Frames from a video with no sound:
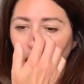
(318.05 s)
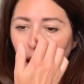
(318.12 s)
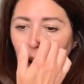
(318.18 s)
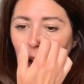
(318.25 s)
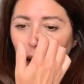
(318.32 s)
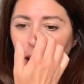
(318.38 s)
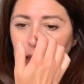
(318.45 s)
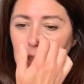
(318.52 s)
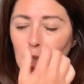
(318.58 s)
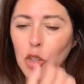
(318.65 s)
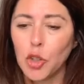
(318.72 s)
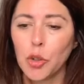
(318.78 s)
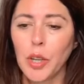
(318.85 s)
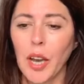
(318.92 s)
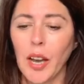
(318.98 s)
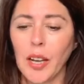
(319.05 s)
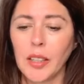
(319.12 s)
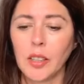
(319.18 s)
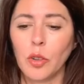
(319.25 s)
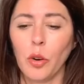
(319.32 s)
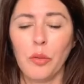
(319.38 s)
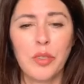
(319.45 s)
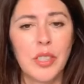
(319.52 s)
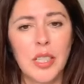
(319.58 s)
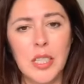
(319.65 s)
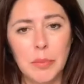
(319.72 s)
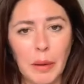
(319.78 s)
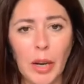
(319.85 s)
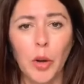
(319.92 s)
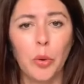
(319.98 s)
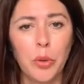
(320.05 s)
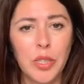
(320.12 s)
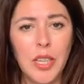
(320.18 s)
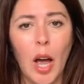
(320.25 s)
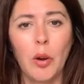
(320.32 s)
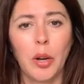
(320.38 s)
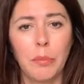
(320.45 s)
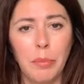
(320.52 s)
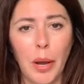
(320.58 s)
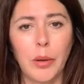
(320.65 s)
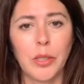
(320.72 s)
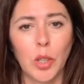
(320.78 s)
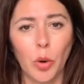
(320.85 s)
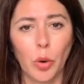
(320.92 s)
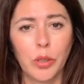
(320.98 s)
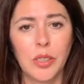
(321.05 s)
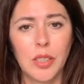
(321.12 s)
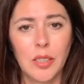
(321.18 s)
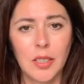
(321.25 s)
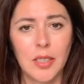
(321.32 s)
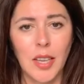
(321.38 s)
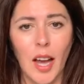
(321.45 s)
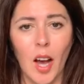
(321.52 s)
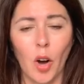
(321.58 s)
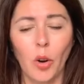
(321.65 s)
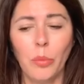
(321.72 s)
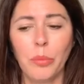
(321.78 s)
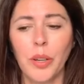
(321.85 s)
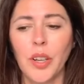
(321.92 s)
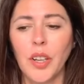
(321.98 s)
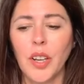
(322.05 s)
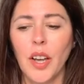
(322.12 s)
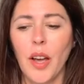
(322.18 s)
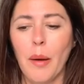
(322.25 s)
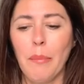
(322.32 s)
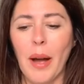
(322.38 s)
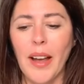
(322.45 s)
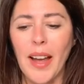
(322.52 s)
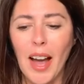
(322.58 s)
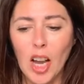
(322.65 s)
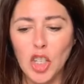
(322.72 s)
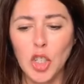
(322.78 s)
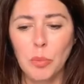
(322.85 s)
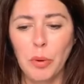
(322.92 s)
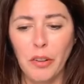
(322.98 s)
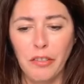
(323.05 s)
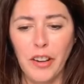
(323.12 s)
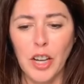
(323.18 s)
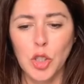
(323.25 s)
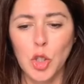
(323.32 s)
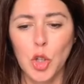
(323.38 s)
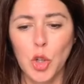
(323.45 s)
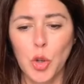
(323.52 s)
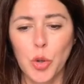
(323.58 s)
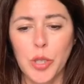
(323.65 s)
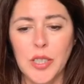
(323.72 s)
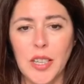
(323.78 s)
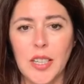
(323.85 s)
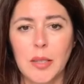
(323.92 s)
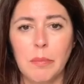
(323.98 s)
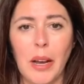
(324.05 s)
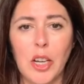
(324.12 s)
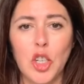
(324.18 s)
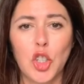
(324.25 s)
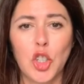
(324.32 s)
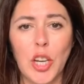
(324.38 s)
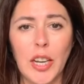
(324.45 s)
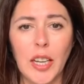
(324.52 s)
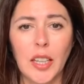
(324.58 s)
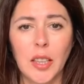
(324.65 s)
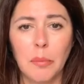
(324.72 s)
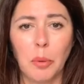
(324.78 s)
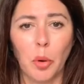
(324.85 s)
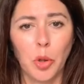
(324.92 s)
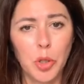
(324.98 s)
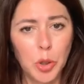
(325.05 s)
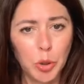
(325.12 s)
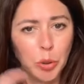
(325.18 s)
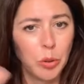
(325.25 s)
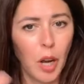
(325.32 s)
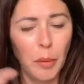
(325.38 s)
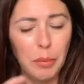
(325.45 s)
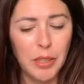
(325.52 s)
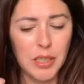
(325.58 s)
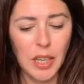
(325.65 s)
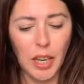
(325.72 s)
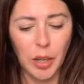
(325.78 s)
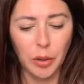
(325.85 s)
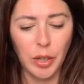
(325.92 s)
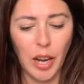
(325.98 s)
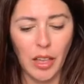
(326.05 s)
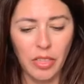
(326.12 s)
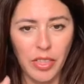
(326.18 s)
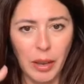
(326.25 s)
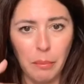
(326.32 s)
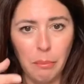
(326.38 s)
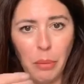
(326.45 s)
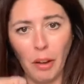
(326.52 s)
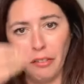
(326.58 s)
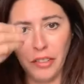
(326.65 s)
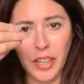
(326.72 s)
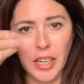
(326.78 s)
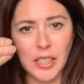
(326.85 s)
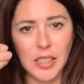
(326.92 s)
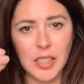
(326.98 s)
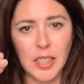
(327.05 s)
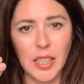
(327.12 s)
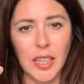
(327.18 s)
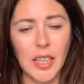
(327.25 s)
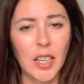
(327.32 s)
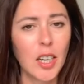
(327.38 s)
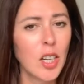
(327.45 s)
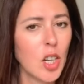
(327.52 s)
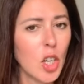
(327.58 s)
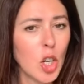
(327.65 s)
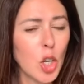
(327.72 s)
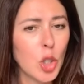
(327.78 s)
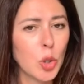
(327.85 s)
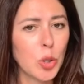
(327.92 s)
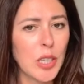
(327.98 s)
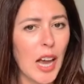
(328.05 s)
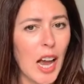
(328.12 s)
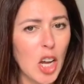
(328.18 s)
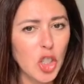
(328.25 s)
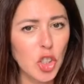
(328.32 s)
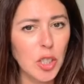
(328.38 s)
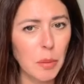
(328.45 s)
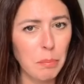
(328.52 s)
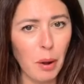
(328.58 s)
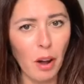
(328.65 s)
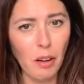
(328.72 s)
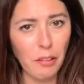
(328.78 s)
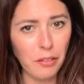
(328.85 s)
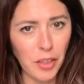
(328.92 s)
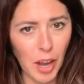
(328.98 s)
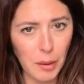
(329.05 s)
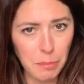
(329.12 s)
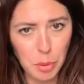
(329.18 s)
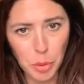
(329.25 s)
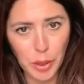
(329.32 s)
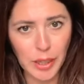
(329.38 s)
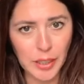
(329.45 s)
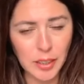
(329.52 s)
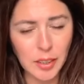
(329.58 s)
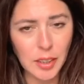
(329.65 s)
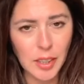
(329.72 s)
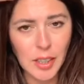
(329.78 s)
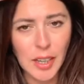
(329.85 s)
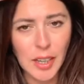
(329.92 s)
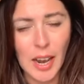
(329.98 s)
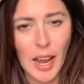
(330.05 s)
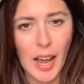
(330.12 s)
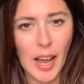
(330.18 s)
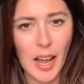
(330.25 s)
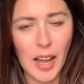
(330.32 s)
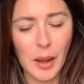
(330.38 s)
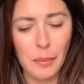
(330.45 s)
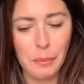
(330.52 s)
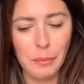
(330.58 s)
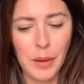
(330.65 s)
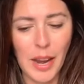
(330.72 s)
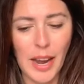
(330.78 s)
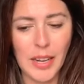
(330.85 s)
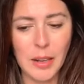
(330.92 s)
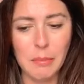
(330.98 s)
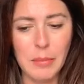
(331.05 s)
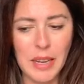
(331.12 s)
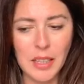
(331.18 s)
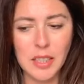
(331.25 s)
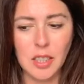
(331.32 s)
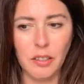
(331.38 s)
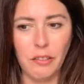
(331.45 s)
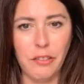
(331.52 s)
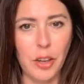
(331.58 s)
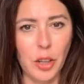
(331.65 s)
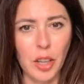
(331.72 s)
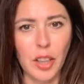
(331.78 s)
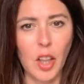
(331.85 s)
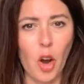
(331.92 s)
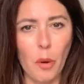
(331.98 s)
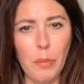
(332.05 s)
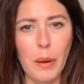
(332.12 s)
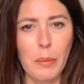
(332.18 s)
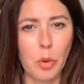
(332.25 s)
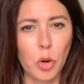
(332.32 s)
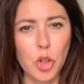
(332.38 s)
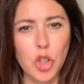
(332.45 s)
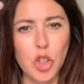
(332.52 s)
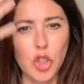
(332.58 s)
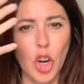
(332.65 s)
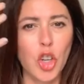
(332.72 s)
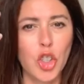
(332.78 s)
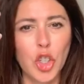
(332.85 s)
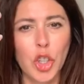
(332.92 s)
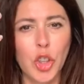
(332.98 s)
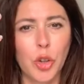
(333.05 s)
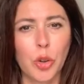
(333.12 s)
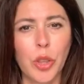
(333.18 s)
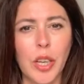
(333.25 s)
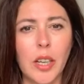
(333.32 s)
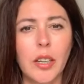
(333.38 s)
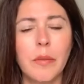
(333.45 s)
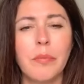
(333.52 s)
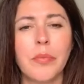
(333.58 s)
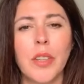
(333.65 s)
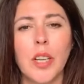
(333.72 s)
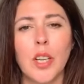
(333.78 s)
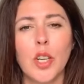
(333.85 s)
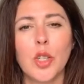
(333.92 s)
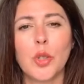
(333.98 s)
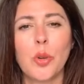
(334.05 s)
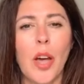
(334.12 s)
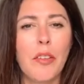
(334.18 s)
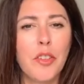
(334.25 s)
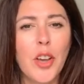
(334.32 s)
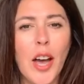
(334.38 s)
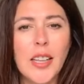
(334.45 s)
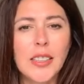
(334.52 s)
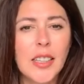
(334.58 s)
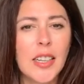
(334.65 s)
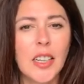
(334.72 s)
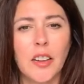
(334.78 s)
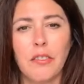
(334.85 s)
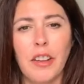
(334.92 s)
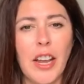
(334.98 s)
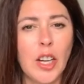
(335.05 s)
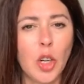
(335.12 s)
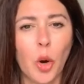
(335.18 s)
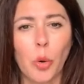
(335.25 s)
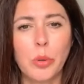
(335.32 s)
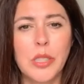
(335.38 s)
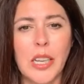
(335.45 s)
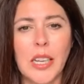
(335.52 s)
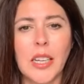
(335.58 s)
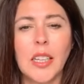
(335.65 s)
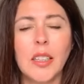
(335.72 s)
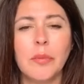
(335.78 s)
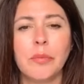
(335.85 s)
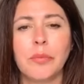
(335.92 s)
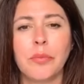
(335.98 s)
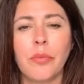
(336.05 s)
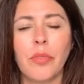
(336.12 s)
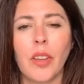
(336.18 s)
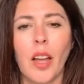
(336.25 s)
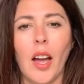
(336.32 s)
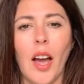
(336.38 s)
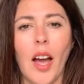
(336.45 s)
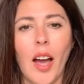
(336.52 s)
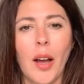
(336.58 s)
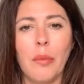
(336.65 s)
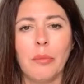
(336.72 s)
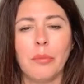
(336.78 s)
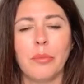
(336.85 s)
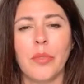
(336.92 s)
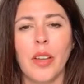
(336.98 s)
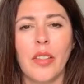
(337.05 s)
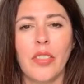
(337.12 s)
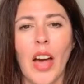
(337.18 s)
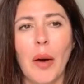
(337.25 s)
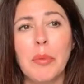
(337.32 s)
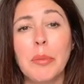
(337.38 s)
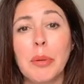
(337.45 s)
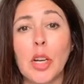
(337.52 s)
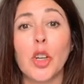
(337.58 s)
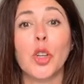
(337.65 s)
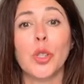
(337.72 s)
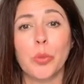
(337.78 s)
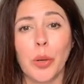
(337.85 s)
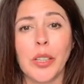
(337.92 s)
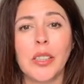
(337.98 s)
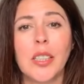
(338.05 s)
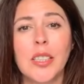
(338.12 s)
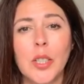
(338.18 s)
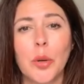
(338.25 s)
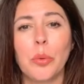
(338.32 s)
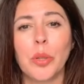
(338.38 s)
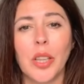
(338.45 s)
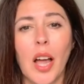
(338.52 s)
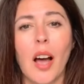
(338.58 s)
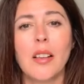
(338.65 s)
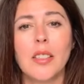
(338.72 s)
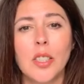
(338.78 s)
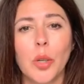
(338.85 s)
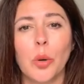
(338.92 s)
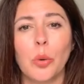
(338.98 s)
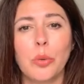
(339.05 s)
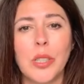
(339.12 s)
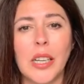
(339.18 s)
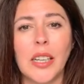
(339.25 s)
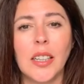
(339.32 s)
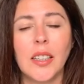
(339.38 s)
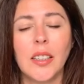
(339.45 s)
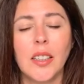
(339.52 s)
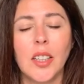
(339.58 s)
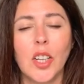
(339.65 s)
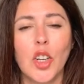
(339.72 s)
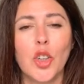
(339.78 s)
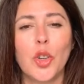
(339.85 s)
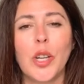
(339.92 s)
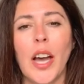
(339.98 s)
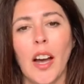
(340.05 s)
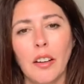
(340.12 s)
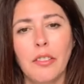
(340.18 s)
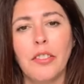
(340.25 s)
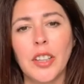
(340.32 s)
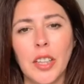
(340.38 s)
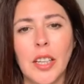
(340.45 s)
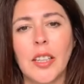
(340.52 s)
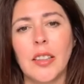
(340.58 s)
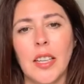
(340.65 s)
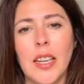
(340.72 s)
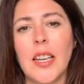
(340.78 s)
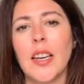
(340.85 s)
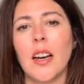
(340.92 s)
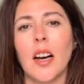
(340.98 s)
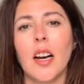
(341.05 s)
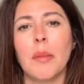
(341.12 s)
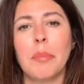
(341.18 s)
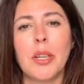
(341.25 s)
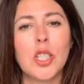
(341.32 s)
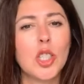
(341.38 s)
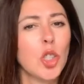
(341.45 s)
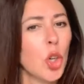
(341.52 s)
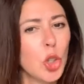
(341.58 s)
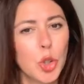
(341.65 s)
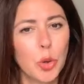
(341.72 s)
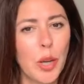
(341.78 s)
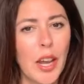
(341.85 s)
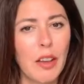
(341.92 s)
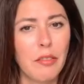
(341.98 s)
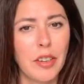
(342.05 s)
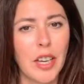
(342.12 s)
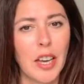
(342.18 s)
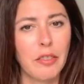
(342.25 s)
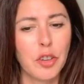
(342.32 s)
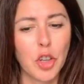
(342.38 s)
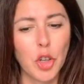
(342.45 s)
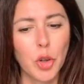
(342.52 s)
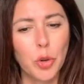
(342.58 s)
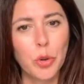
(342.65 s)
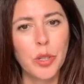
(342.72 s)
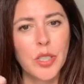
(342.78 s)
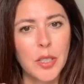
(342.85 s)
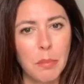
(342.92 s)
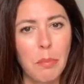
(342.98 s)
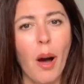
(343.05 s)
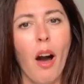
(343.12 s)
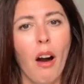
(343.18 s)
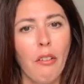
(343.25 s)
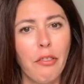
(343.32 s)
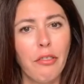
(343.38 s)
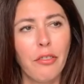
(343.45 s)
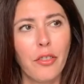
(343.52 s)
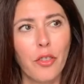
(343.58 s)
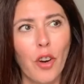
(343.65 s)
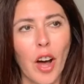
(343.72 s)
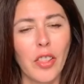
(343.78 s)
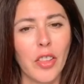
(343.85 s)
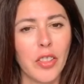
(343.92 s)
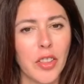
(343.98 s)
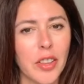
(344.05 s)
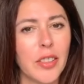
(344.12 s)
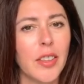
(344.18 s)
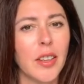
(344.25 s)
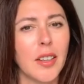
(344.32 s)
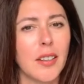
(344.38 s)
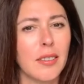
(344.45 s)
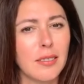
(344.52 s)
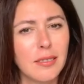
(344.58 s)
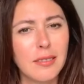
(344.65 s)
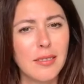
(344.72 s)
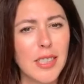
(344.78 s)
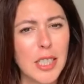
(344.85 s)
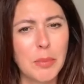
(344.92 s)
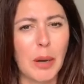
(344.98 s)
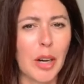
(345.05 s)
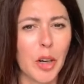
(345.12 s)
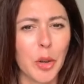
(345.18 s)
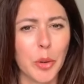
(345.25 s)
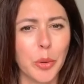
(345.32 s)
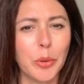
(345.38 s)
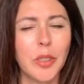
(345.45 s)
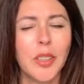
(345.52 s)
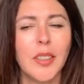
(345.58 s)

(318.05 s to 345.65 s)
and you can obviously sprinkle the talcum powder onto the scalp, but I actually prefer to use this by shaking the bottle up and down and then puffing it into the hair. So it's actually the puff that I put in, and it makes it feel a little bit more structured through there. So if you had like an event all day, that would be a good one because it would last the whole day. You can feel it in the hair, but it's not too heavy if you use the puff rather than the sprinkle.